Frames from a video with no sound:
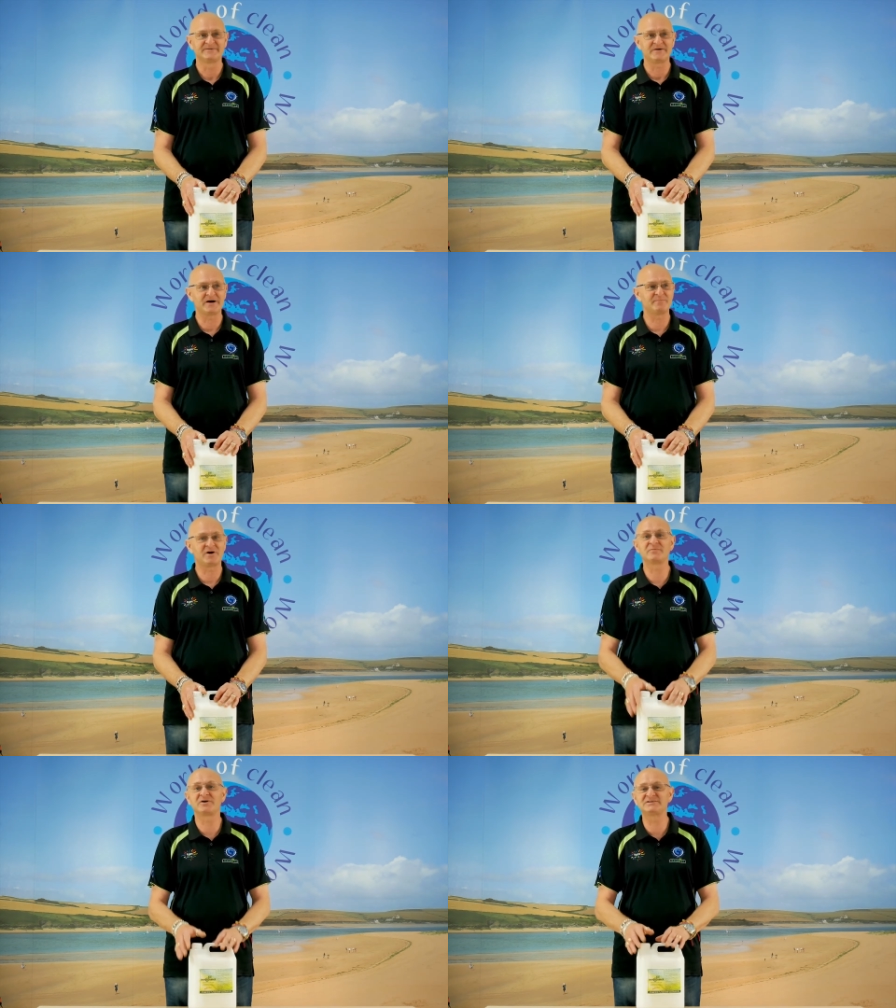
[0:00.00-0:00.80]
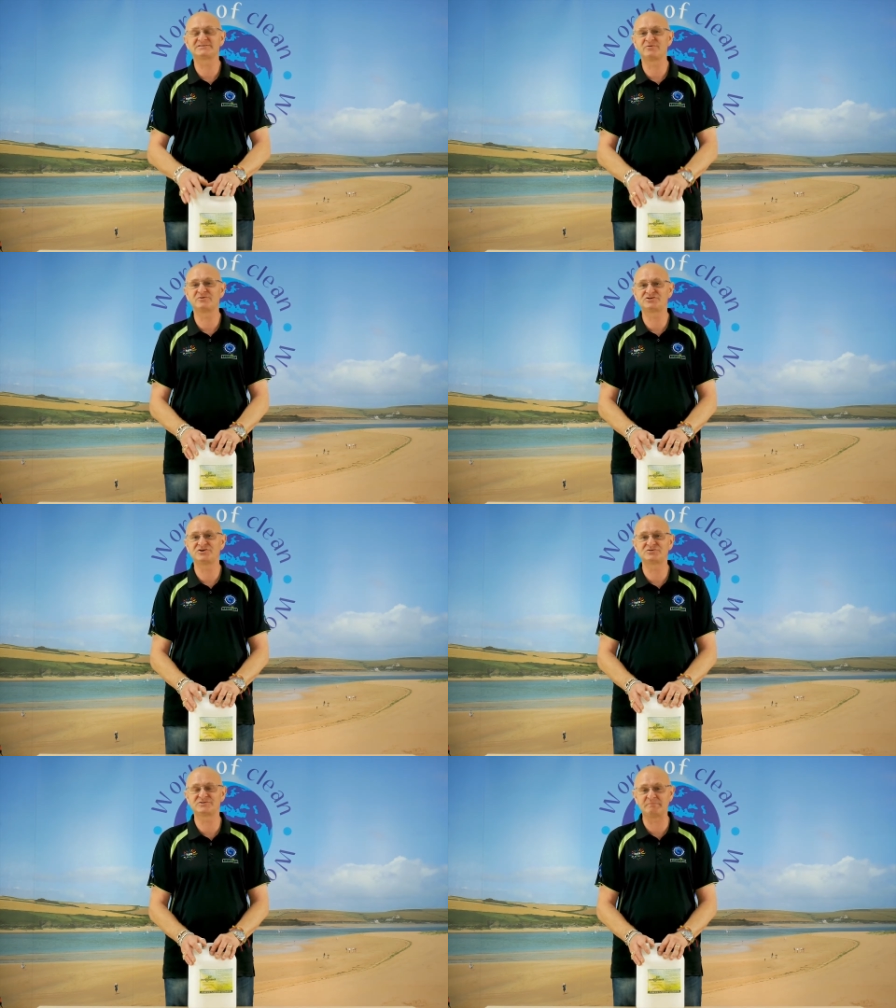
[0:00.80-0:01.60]
I'm going to tell you to
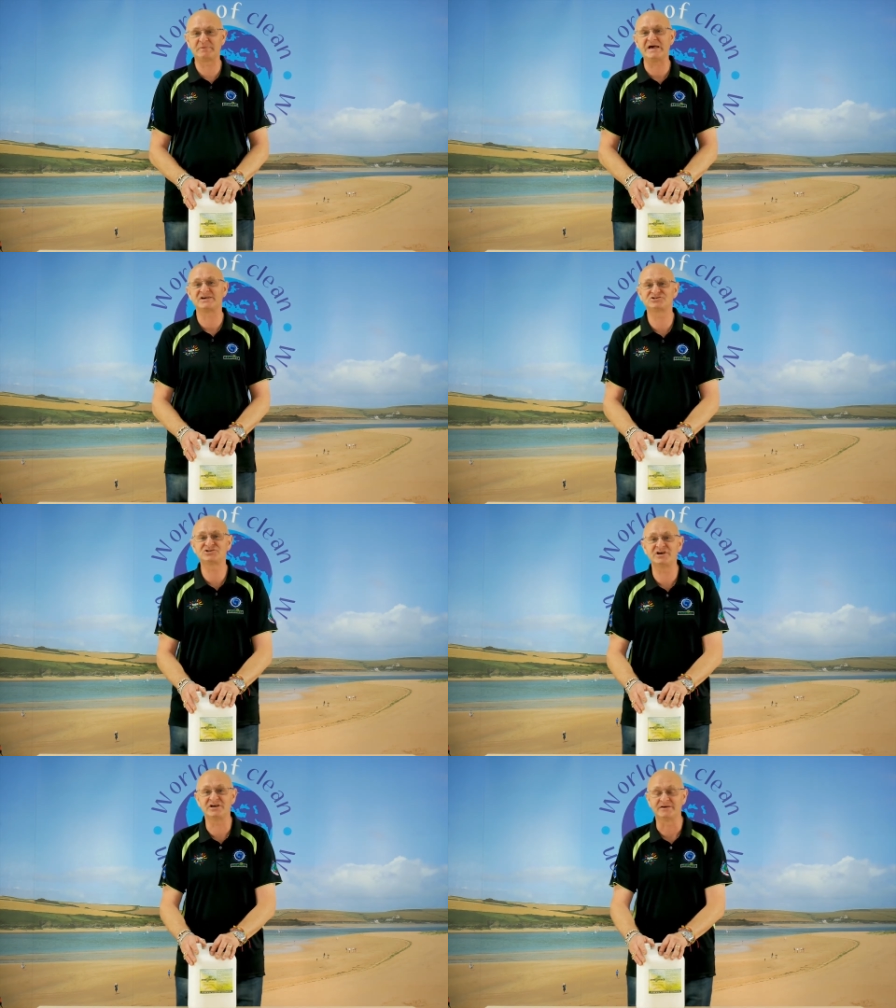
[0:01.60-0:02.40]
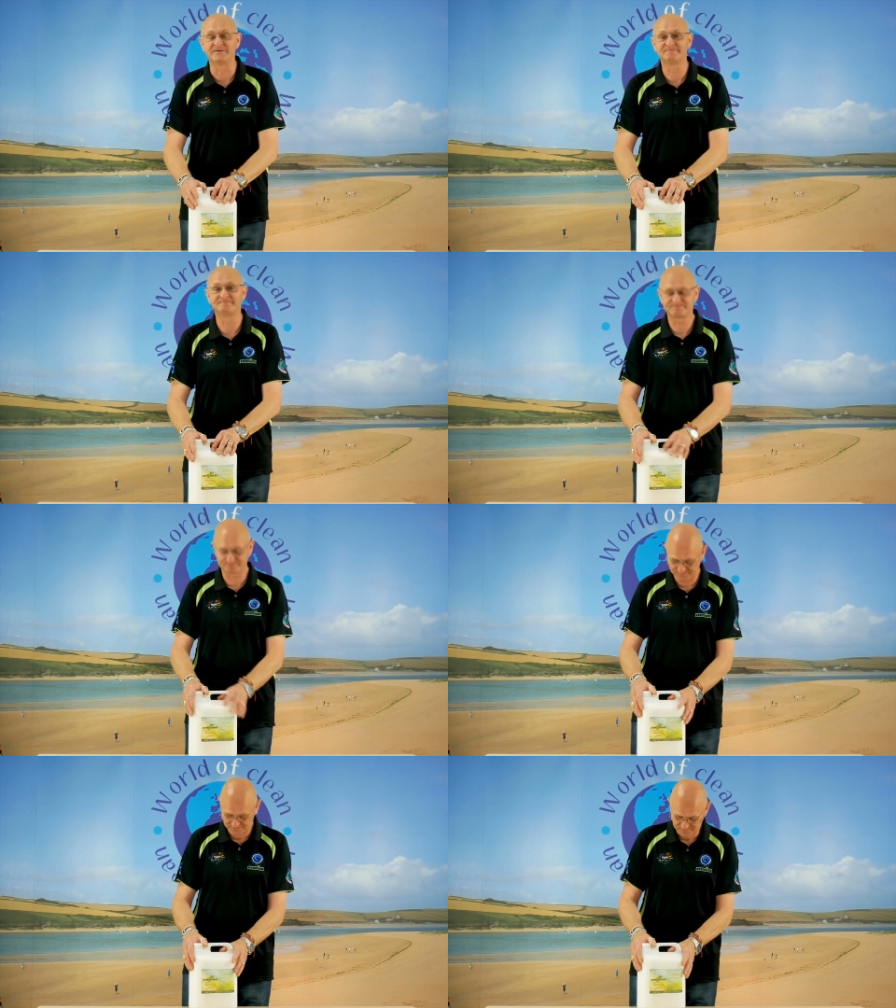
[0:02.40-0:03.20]
use a BSG,
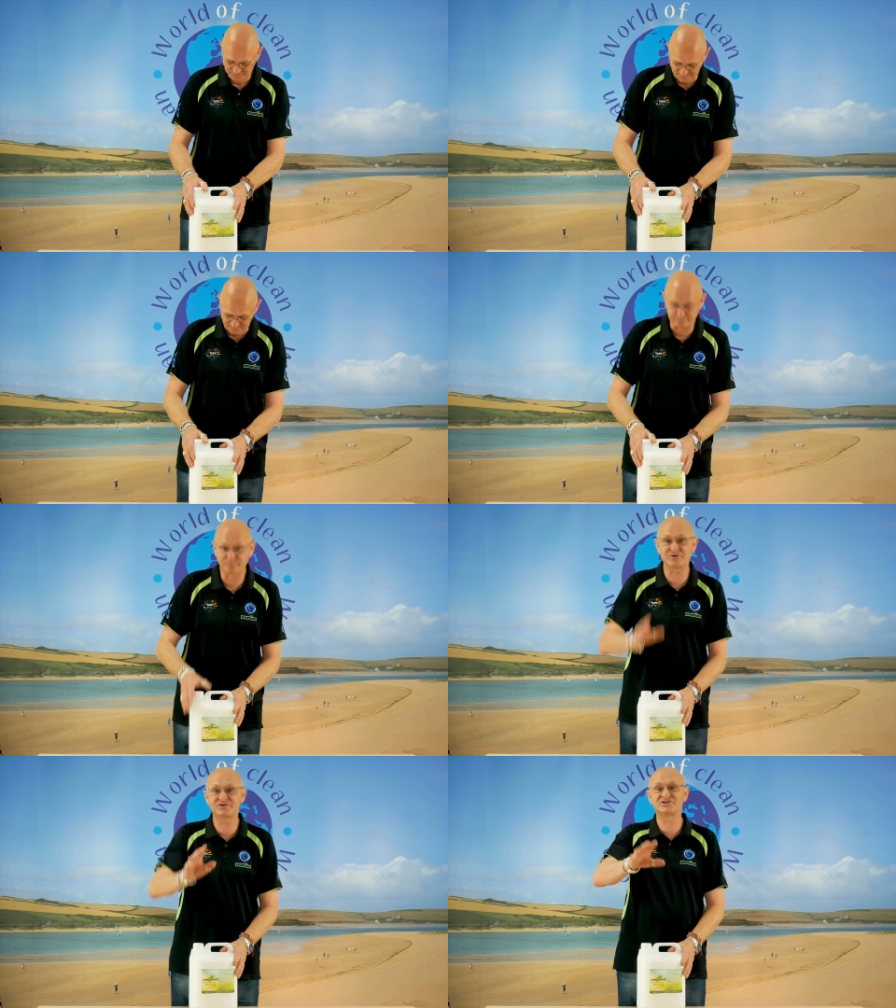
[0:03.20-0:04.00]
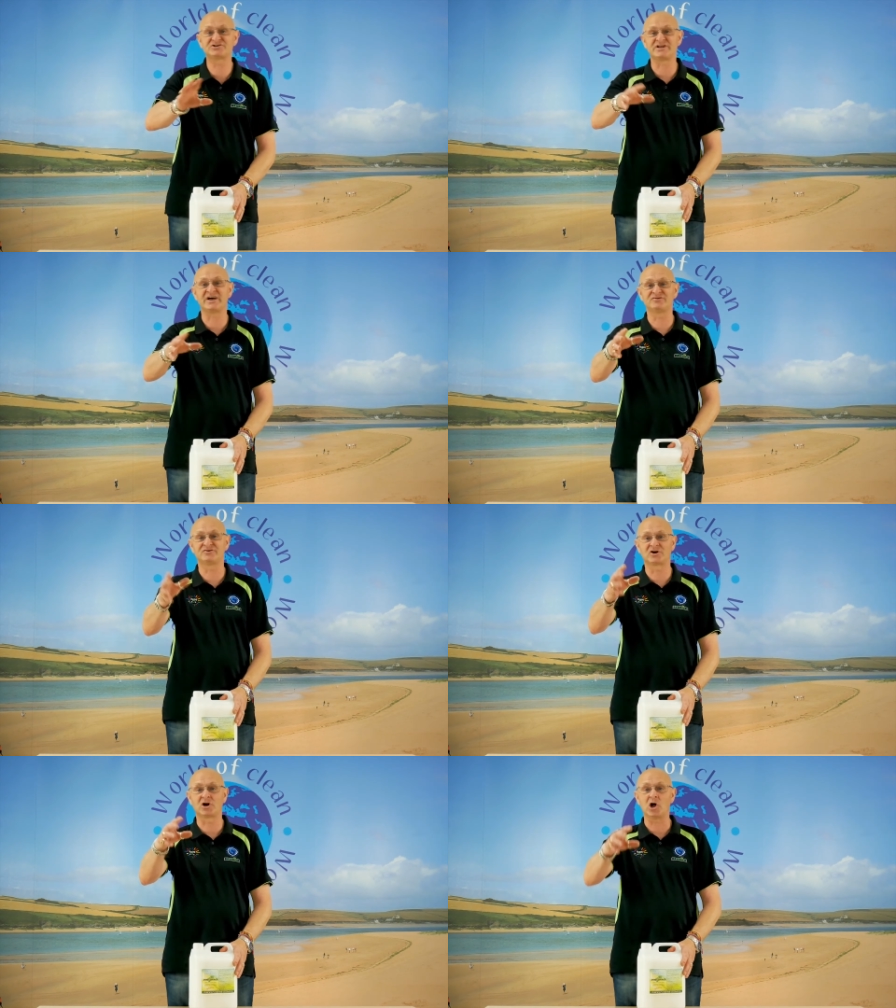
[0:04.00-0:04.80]
British
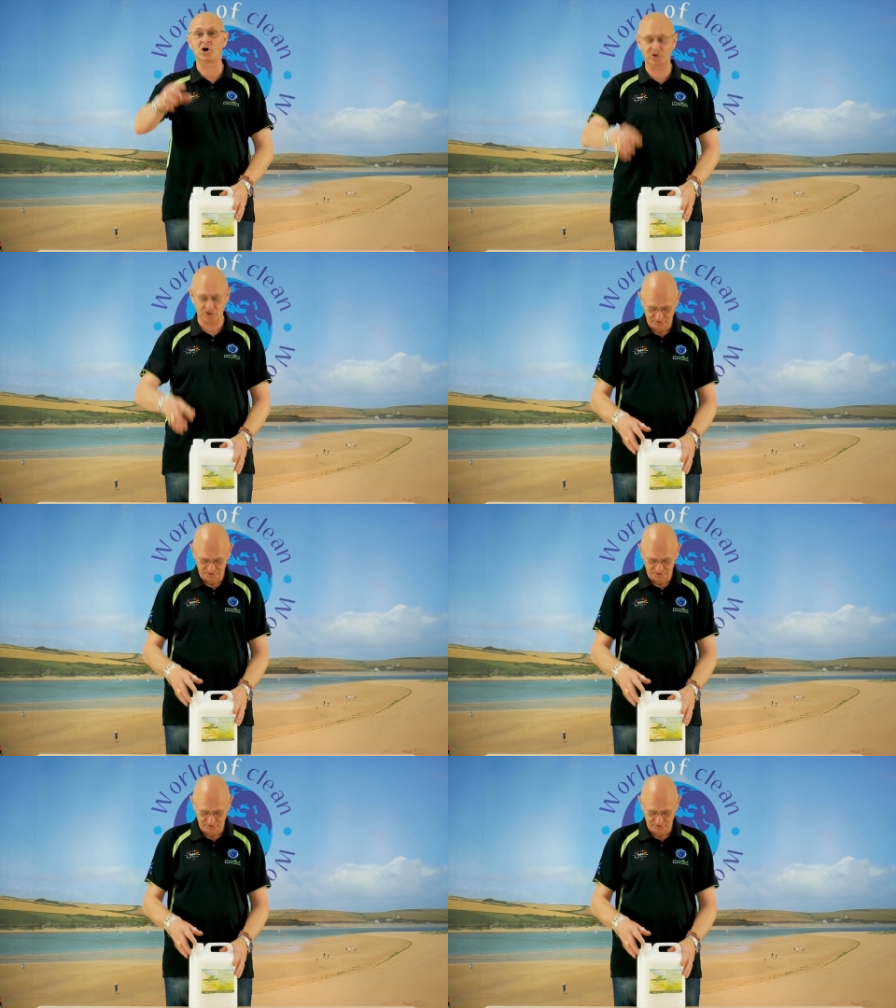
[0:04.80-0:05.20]
Standard Glug.